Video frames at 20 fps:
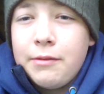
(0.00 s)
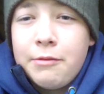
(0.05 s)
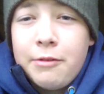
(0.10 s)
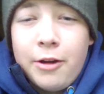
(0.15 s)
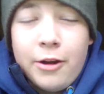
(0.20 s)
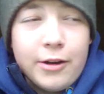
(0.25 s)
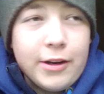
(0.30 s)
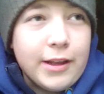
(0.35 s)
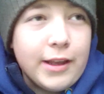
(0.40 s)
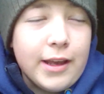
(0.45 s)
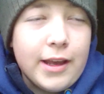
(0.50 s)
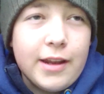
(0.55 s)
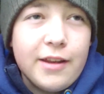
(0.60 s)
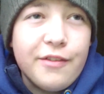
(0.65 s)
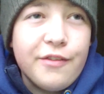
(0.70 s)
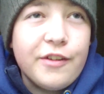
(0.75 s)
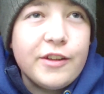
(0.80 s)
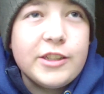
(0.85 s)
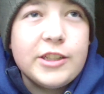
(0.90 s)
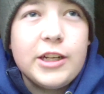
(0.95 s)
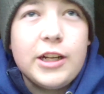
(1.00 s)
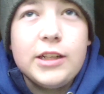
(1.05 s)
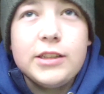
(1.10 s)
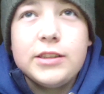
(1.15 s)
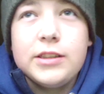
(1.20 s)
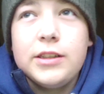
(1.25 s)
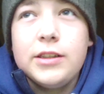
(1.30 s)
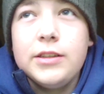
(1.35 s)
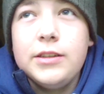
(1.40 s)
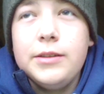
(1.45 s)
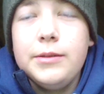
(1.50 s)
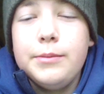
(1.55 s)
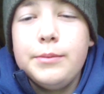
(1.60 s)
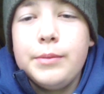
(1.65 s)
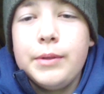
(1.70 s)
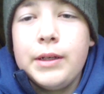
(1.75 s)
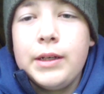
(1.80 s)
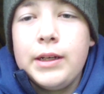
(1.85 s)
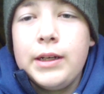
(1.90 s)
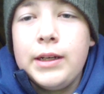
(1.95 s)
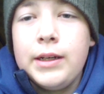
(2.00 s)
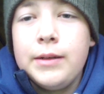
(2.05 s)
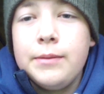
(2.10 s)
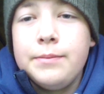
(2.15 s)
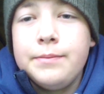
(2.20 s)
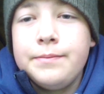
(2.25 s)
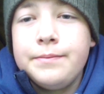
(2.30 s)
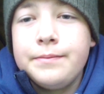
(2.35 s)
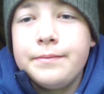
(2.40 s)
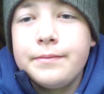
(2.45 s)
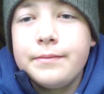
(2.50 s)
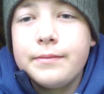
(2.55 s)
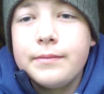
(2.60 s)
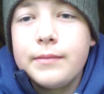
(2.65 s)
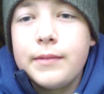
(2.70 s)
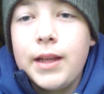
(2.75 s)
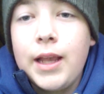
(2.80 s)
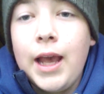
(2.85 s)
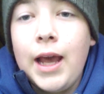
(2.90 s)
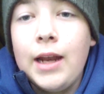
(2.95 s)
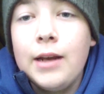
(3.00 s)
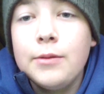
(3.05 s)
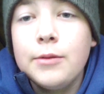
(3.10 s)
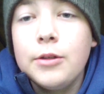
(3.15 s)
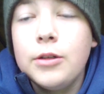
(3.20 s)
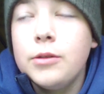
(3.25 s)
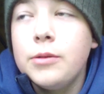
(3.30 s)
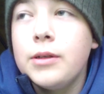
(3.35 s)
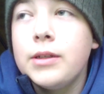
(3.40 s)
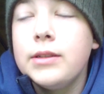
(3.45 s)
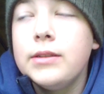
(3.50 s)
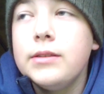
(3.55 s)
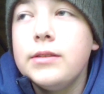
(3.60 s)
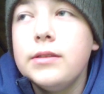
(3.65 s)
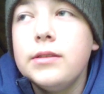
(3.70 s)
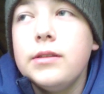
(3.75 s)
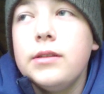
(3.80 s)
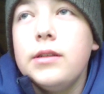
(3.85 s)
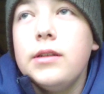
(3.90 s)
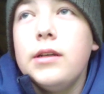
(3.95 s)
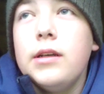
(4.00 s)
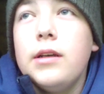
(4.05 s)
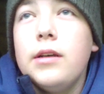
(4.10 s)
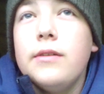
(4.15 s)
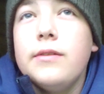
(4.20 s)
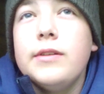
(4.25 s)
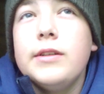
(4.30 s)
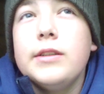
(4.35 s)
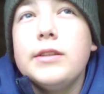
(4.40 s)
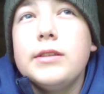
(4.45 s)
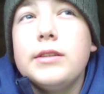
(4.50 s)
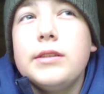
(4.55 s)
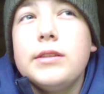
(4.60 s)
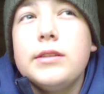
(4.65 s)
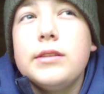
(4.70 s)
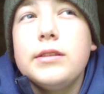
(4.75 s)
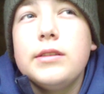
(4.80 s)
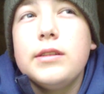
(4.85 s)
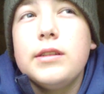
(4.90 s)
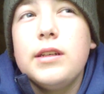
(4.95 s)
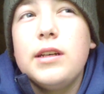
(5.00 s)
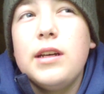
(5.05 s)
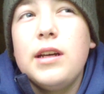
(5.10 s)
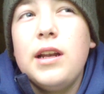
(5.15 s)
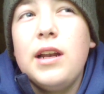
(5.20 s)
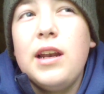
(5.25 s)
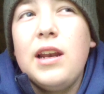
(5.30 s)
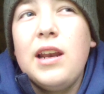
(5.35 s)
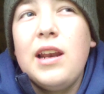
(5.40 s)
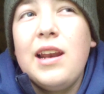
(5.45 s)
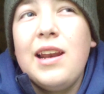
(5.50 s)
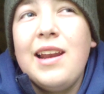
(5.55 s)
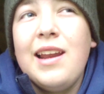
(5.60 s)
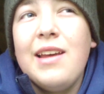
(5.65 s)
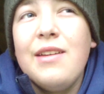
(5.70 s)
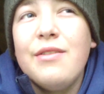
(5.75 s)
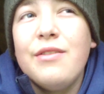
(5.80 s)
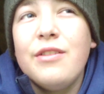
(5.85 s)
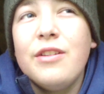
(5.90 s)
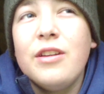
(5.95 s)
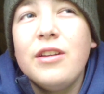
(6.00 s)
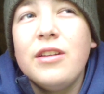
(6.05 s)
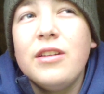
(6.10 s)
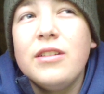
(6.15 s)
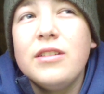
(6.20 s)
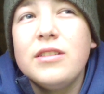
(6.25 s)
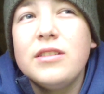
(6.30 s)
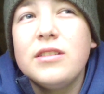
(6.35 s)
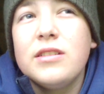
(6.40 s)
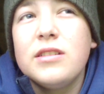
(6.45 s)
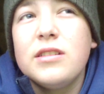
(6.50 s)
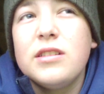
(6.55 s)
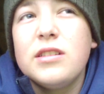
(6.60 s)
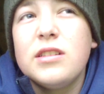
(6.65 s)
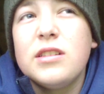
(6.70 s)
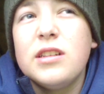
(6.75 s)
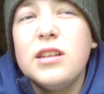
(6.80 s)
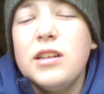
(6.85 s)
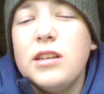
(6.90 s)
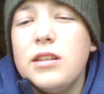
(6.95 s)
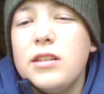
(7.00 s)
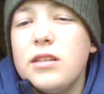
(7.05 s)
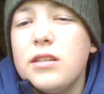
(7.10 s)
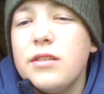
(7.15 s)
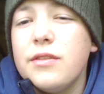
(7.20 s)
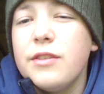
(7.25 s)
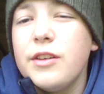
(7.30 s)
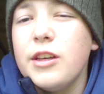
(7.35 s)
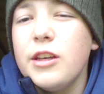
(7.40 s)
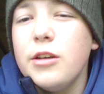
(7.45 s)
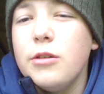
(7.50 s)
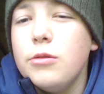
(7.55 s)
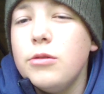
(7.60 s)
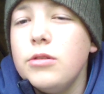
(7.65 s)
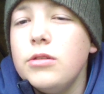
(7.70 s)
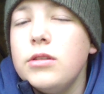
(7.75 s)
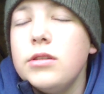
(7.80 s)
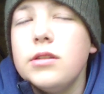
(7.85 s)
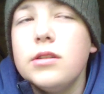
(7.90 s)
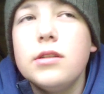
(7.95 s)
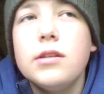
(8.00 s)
I didn't get any fish last night, but Callum got one. It was 11.6, I think it was.